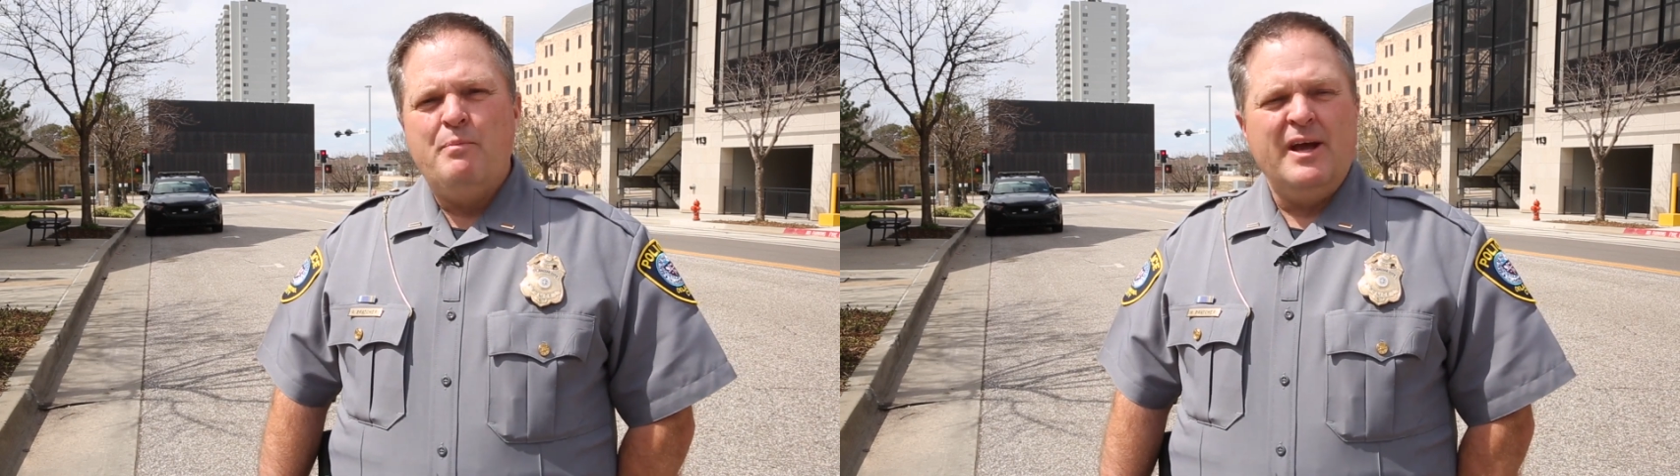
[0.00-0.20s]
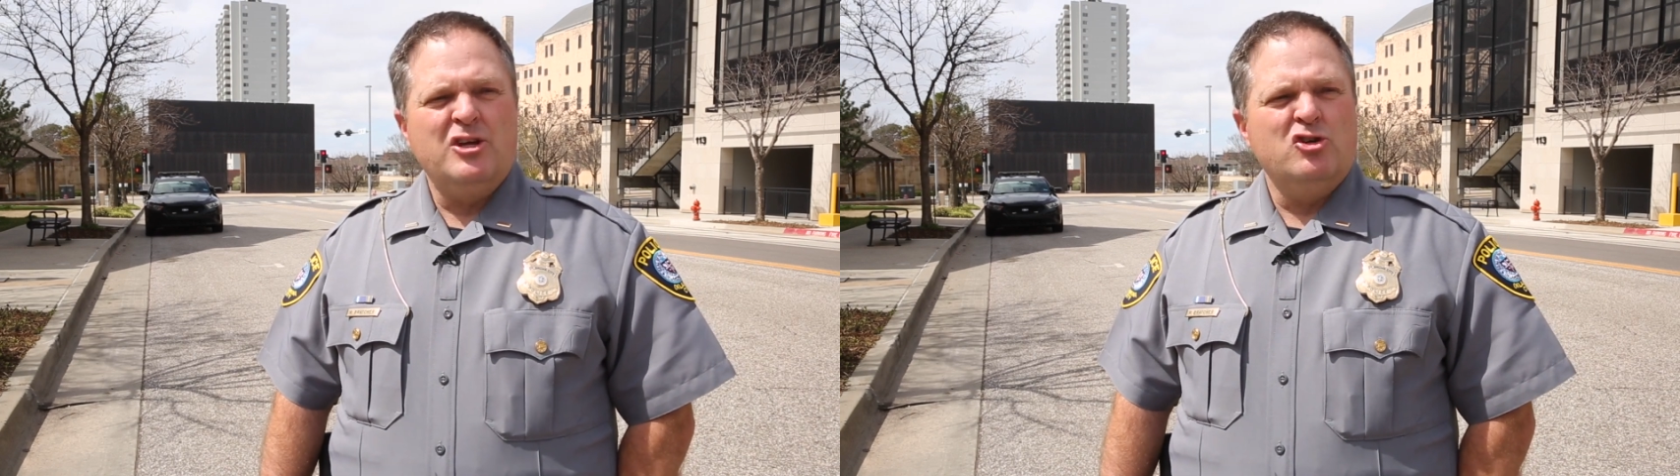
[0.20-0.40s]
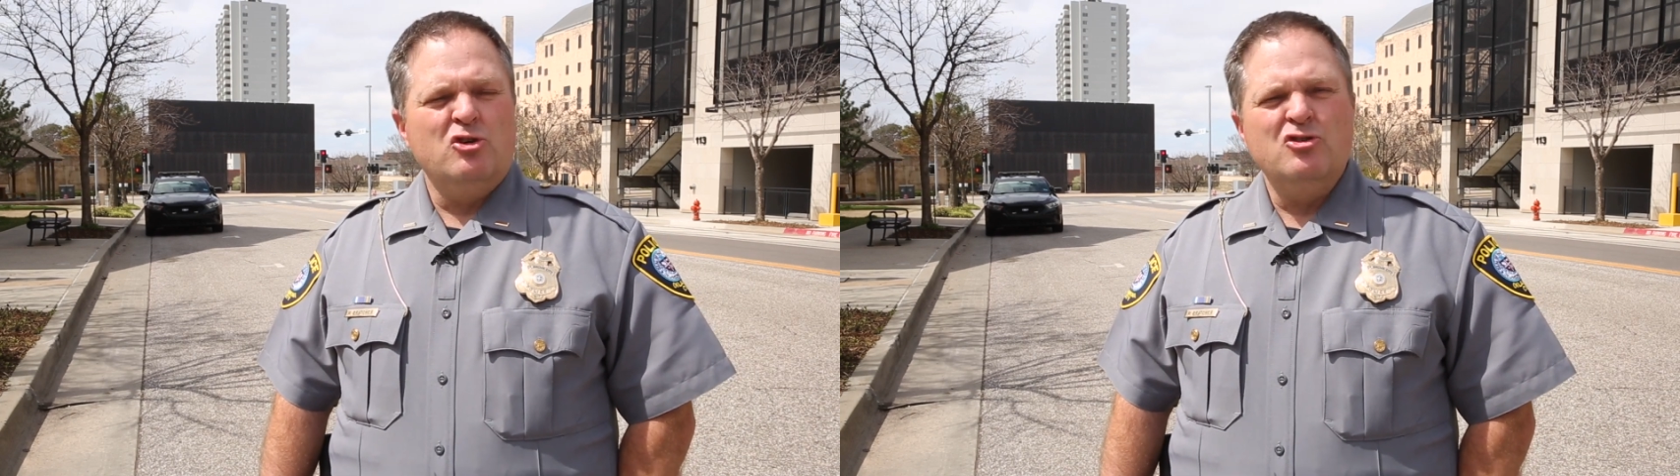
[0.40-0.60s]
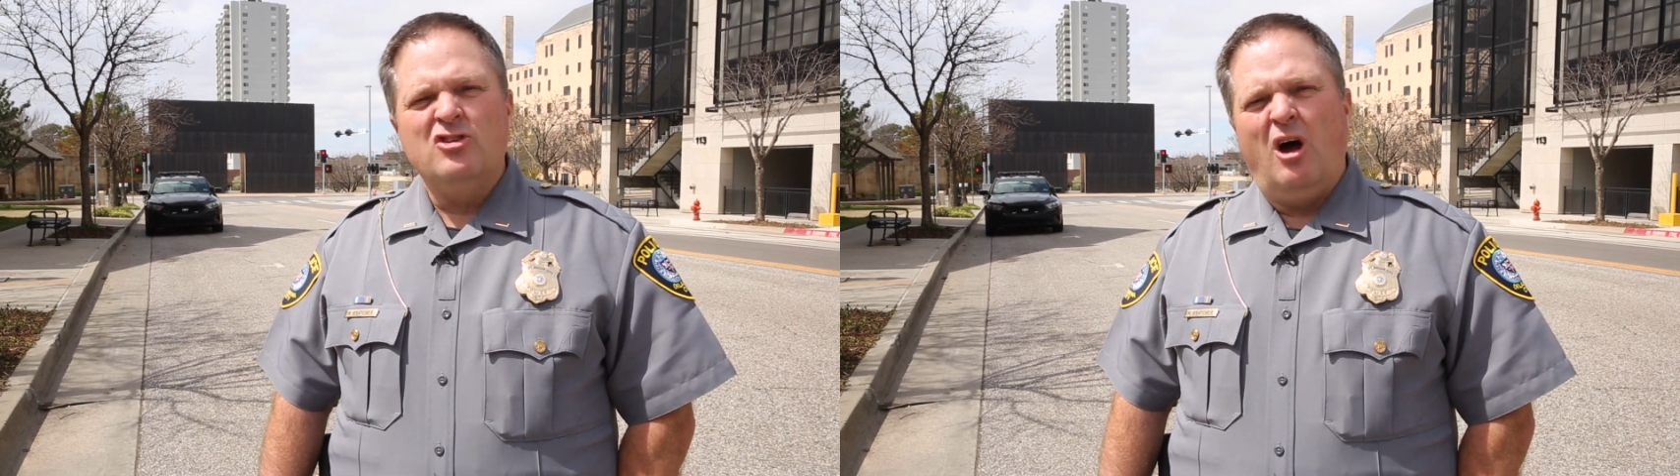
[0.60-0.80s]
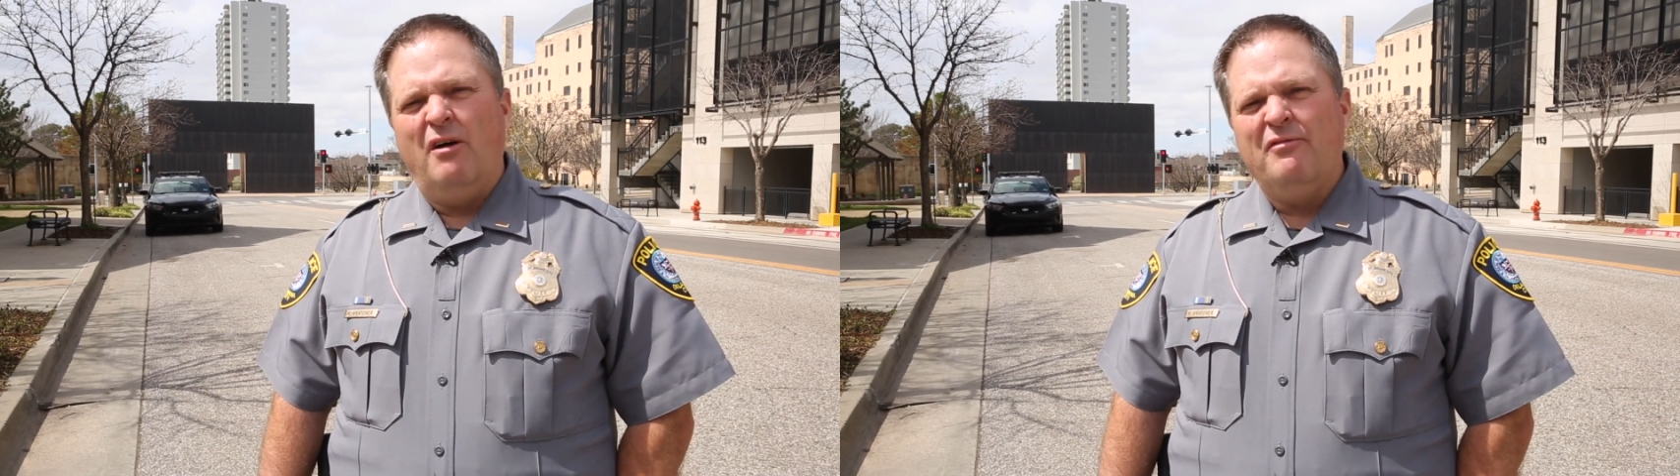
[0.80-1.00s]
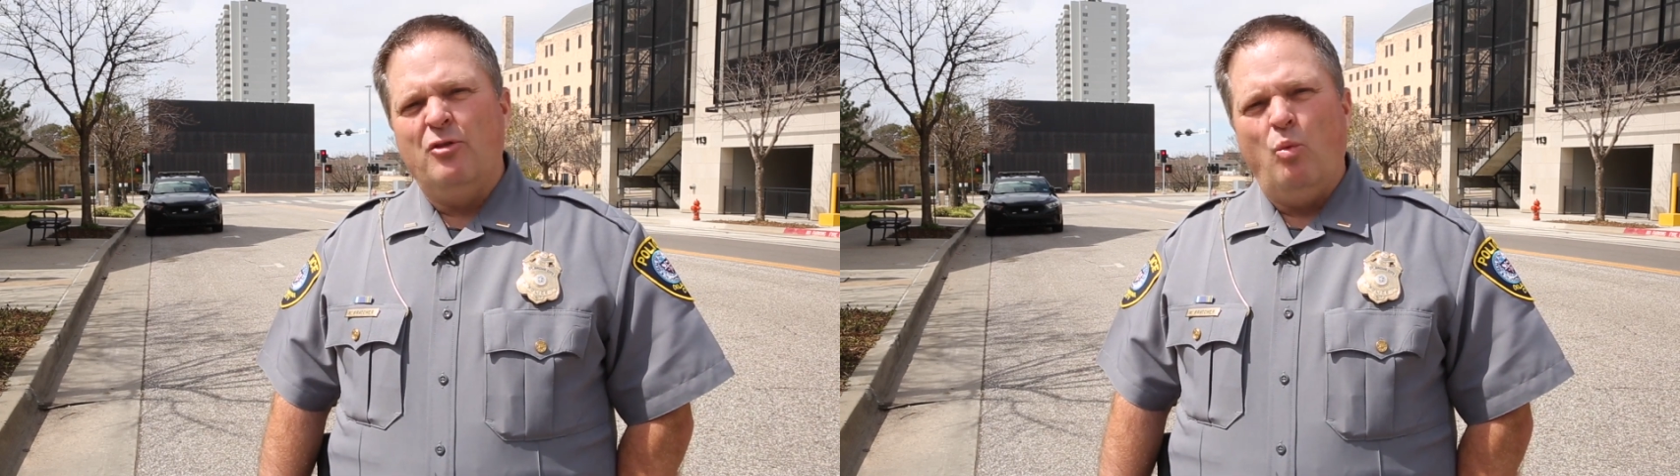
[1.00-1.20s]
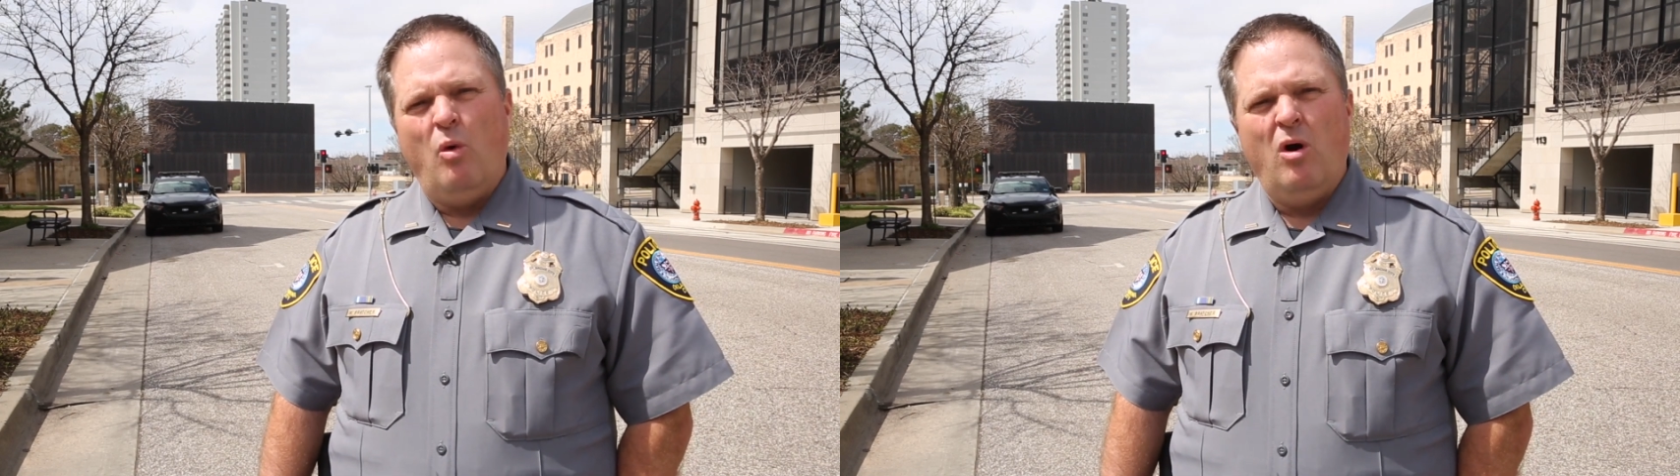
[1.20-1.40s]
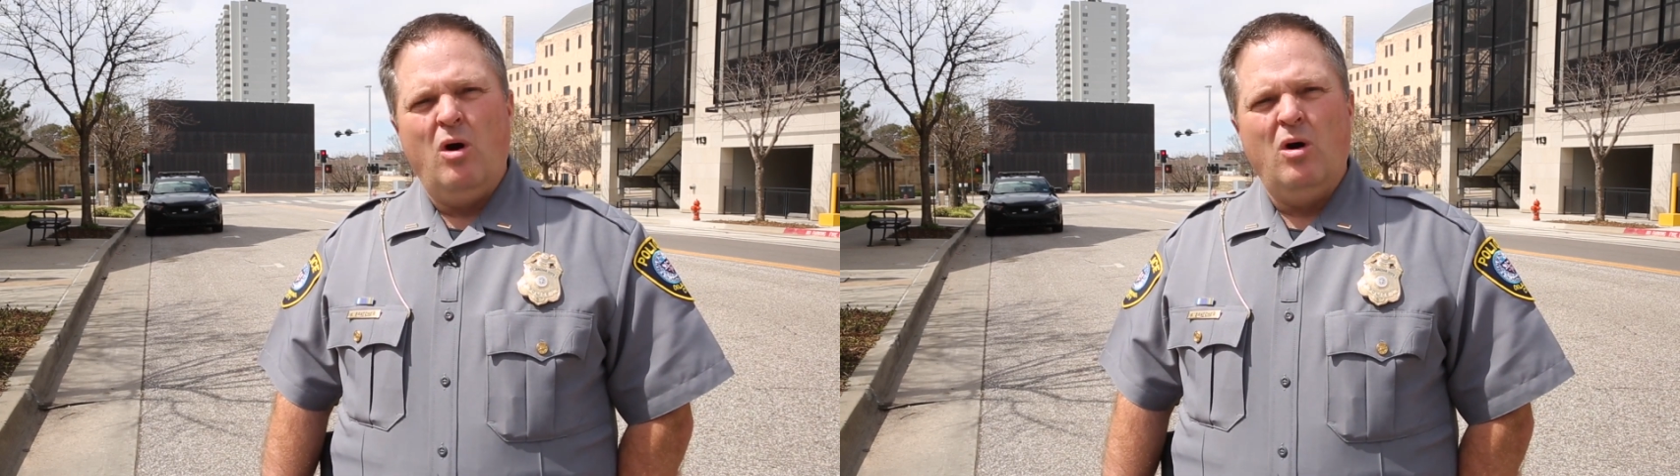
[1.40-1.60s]
pictures off the
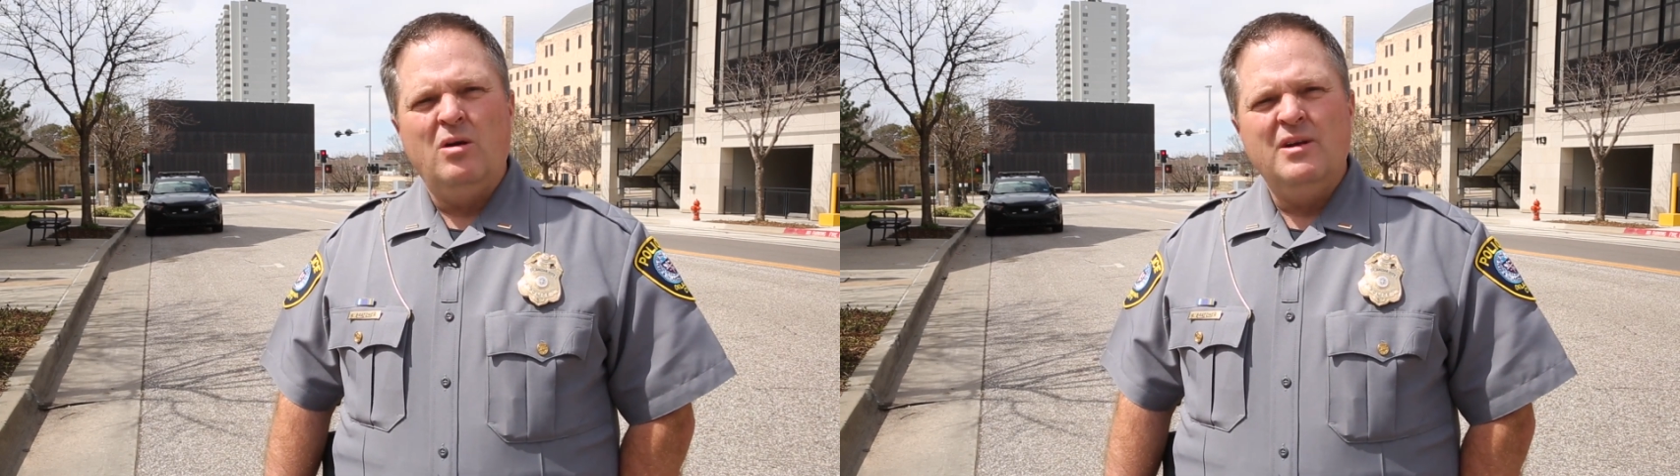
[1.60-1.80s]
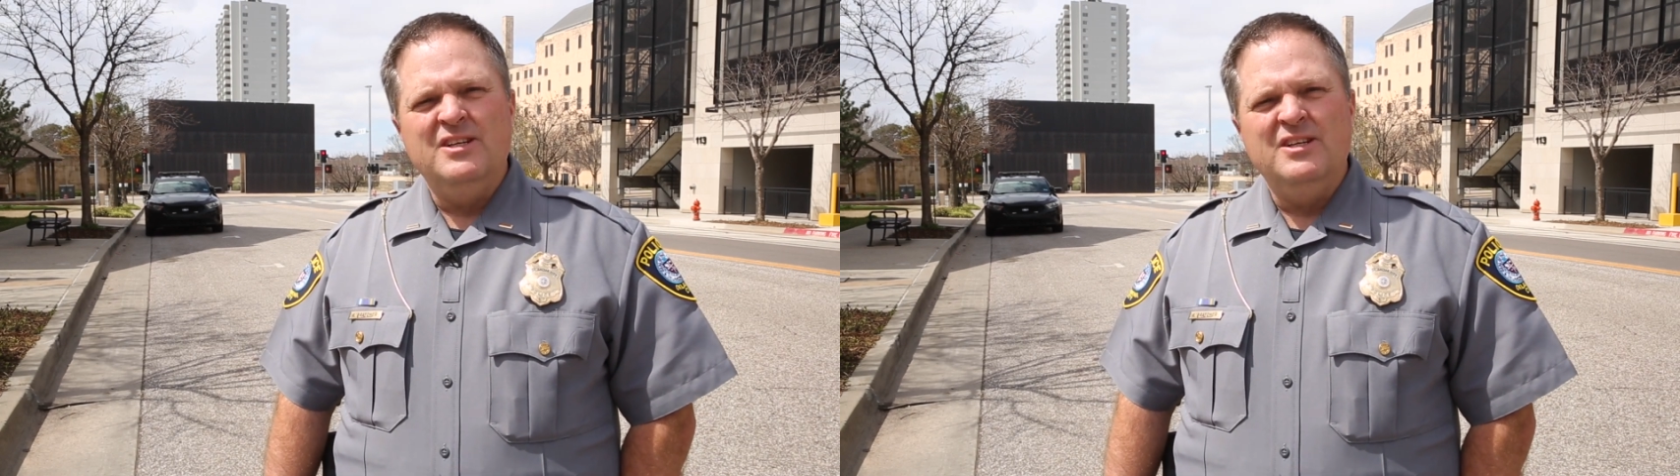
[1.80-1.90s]
wall